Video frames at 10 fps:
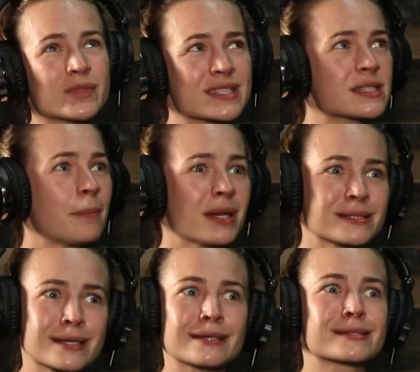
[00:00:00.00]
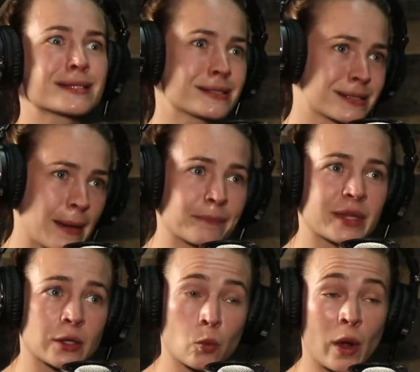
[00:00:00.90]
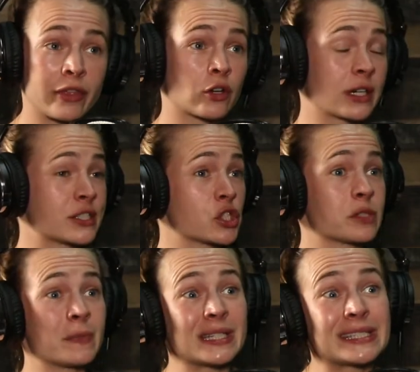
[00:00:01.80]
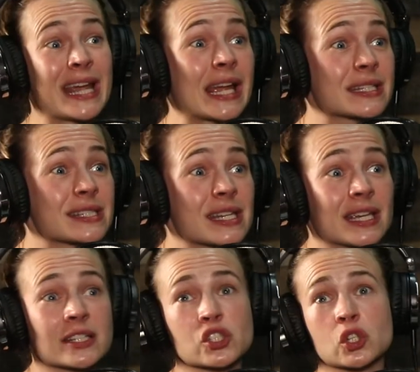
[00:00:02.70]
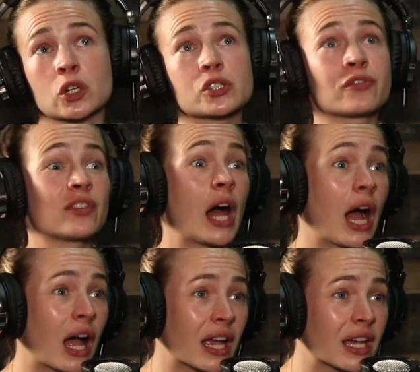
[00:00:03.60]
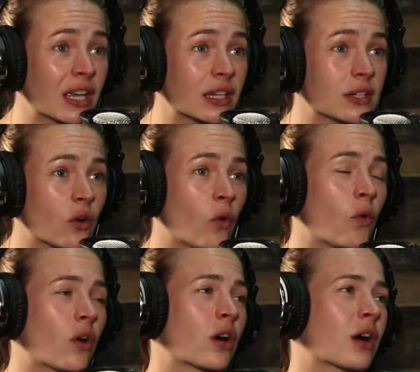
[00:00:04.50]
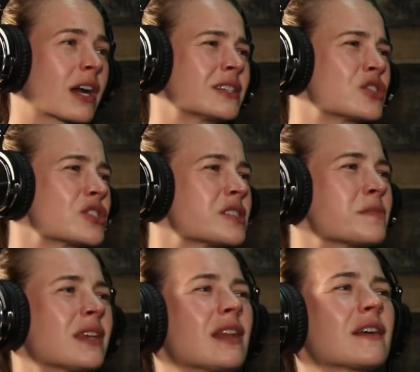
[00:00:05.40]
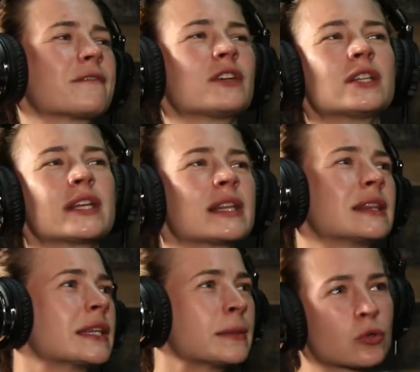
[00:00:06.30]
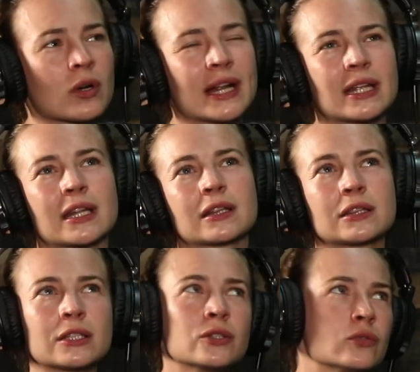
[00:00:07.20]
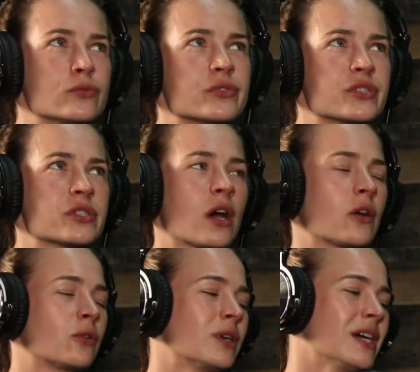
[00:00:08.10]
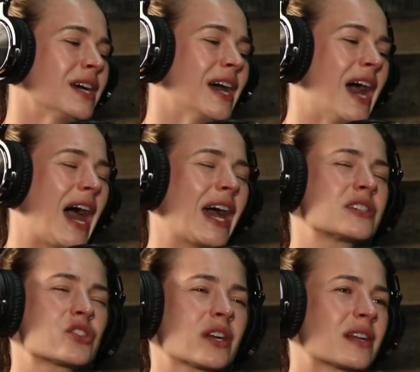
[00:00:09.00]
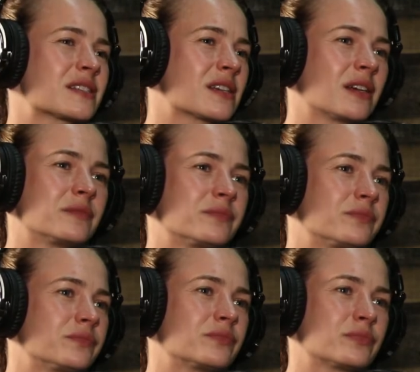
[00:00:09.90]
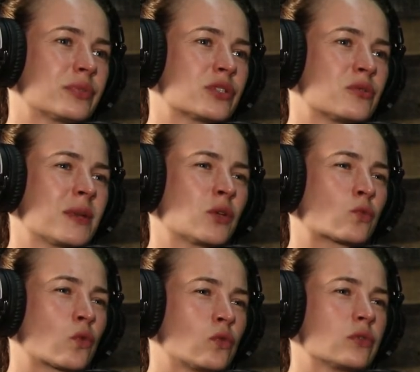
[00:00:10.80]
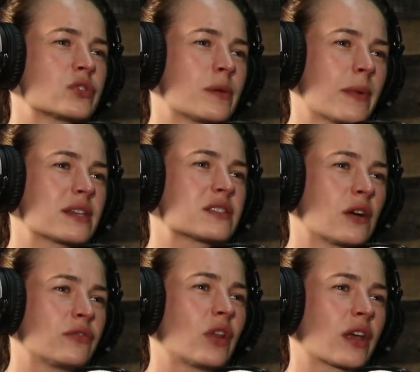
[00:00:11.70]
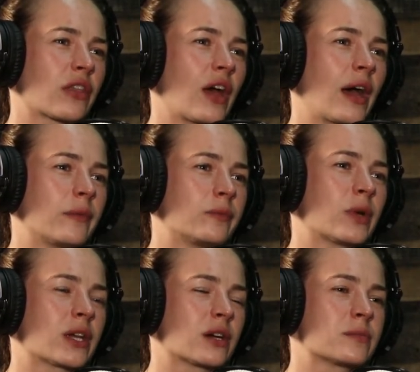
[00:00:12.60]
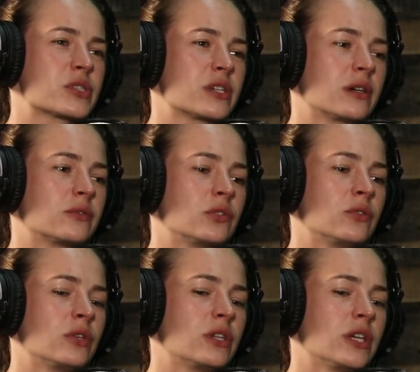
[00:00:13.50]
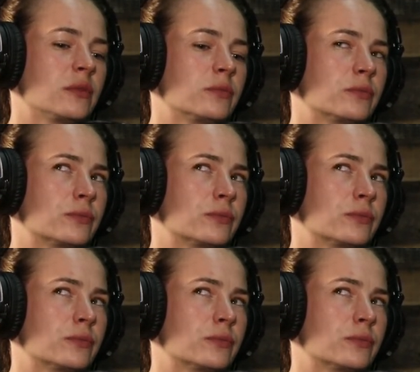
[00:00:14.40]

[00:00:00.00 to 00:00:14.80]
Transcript: somebody's going to see something, whether it's just me dancing and skirts flying or it's just me like feeling liberated and loose. So I try not to put too many rules on myself like that when it comes to nudity.